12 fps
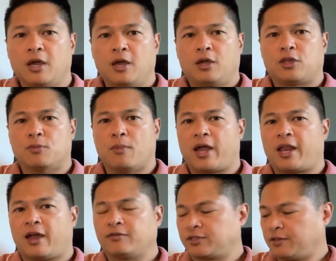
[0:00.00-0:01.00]
You might
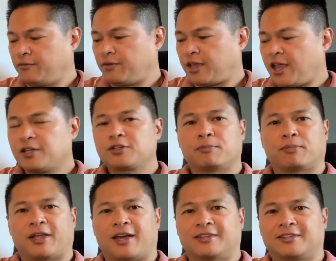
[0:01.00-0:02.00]
have some vacation
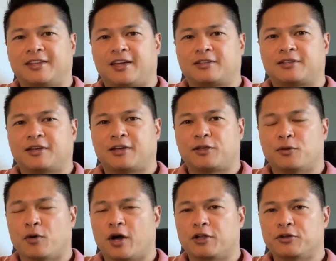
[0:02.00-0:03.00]
plans that you
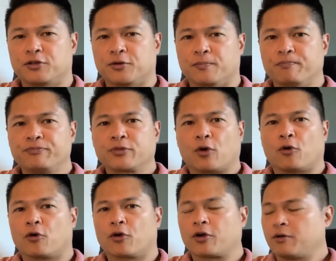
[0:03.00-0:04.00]
want to do,
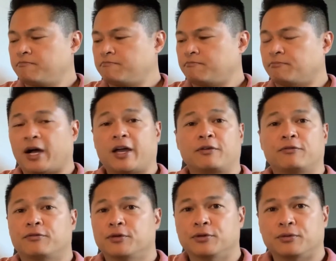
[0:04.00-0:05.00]
or buying
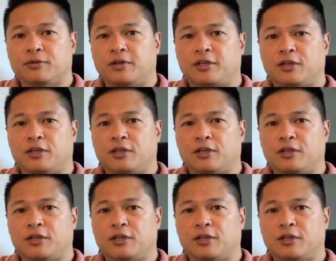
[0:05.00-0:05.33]
food.